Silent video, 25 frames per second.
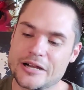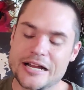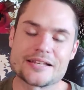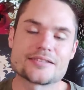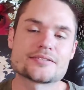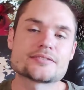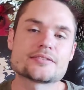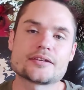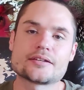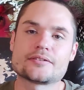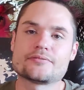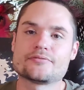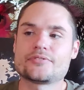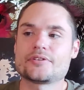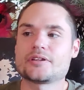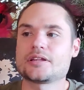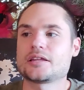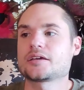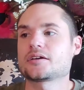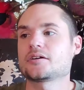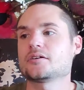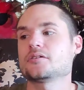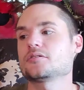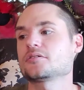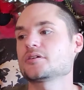mindset and feel
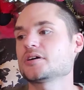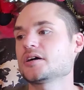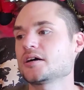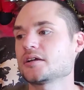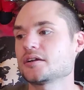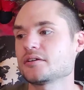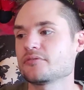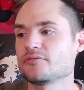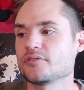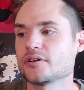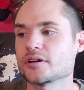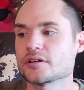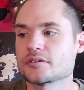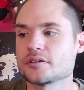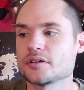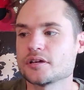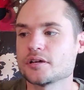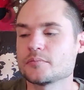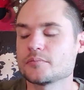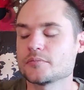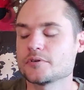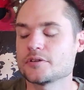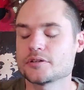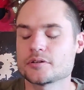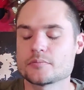like, oh God, I fucked
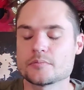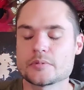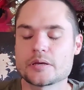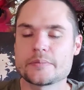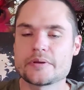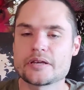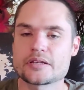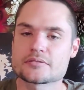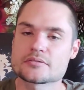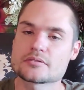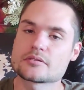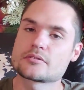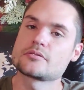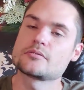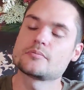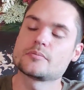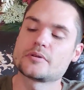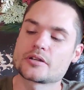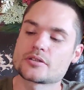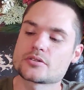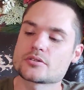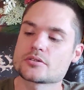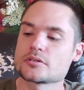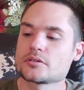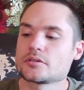up. You know, maybe I said too
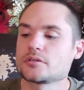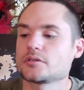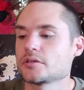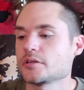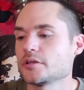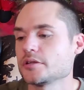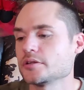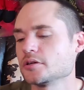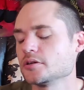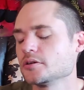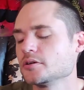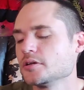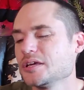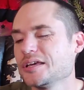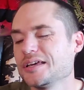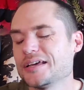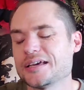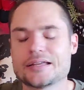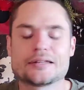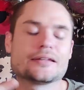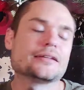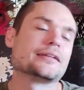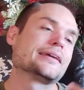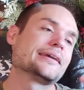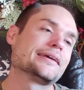much. You know,
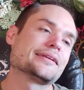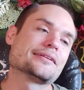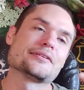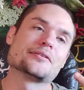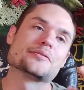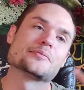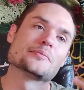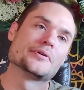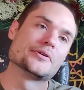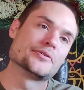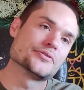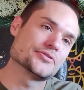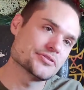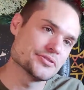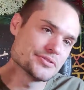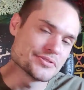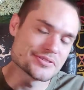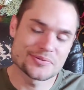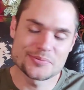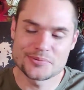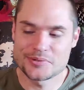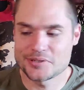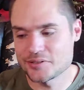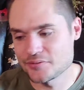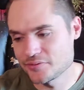and then they get in their
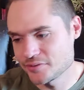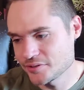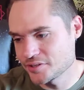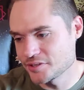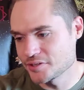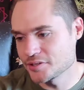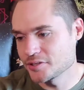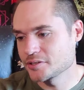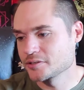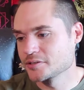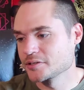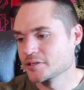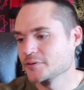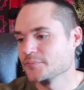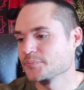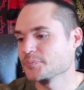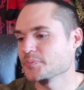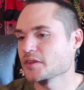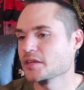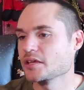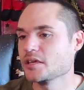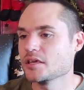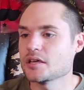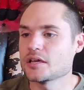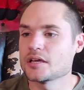emotions whatever, you know.
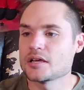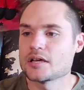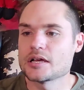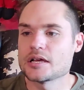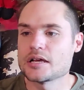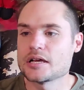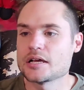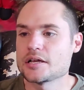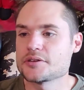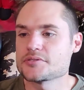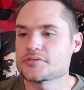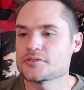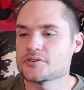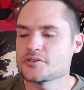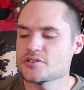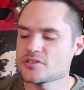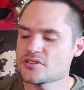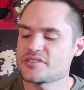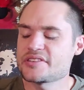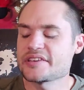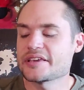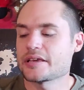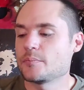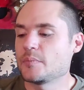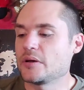Uh, so
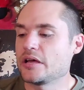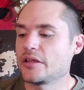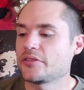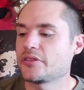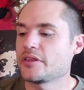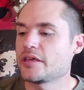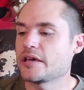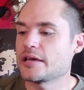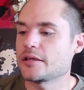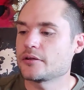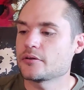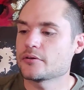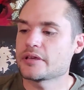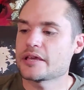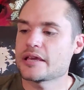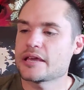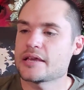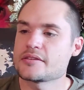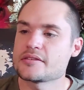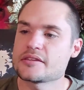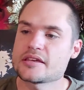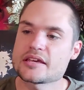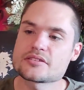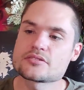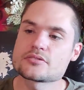just think about that, okay?
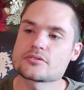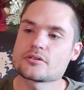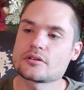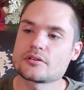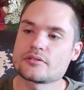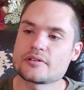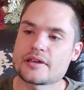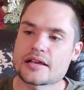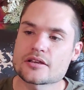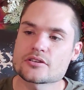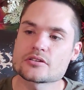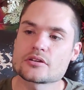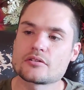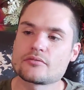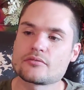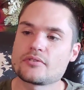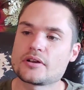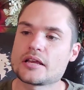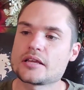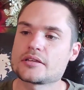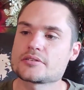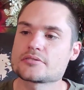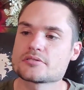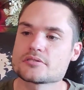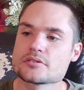And that's your action
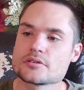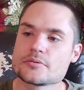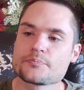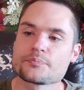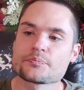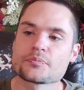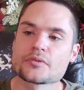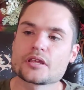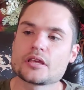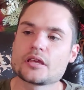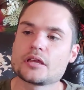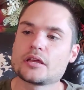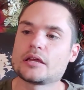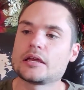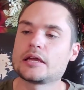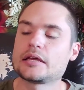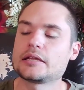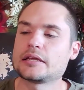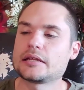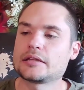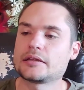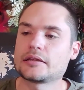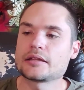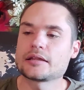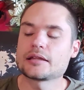advice.
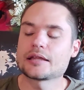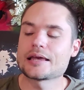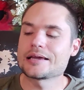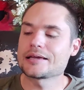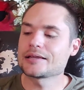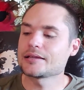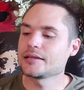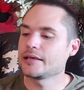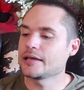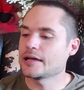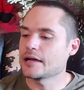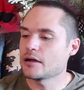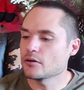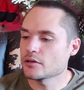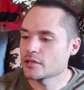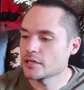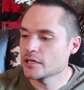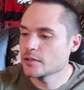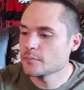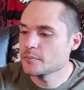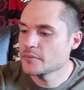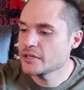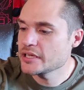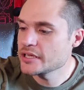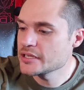And then the likely
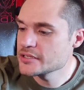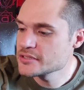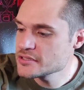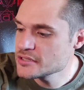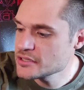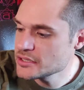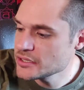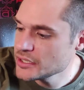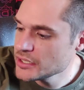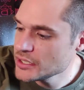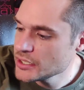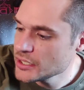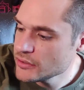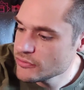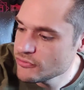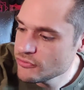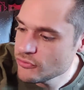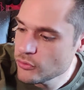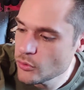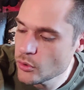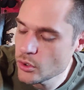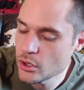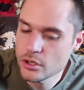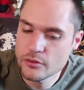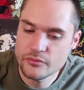outcome is the
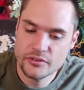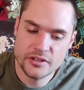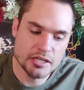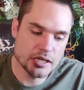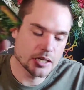Four of